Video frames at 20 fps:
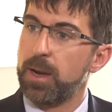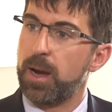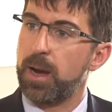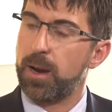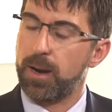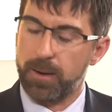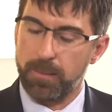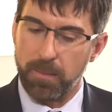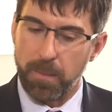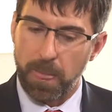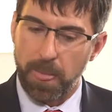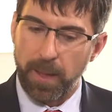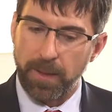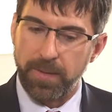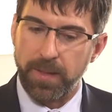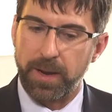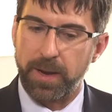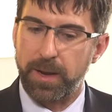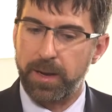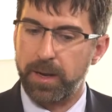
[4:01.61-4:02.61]
And
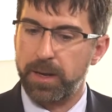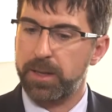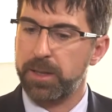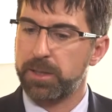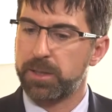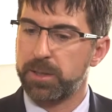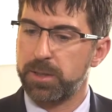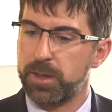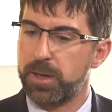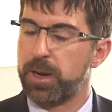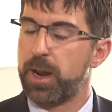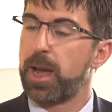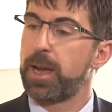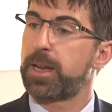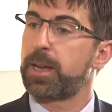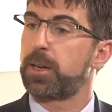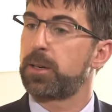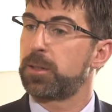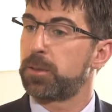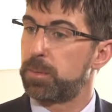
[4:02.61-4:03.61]
then in addition, an eye
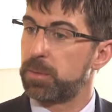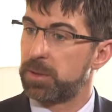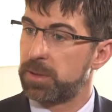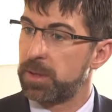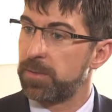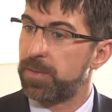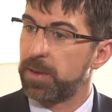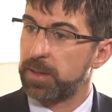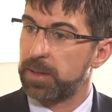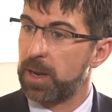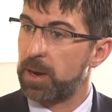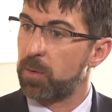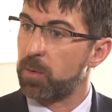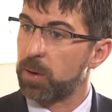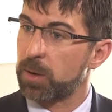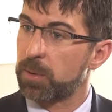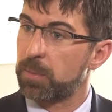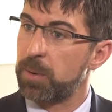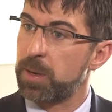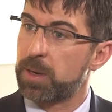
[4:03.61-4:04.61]
care specific
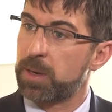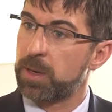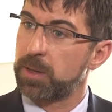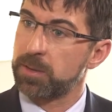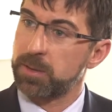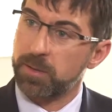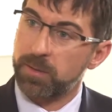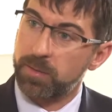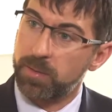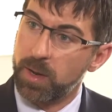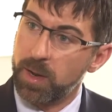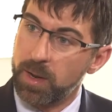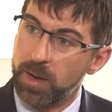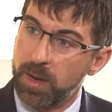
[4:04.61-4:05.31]
network, because of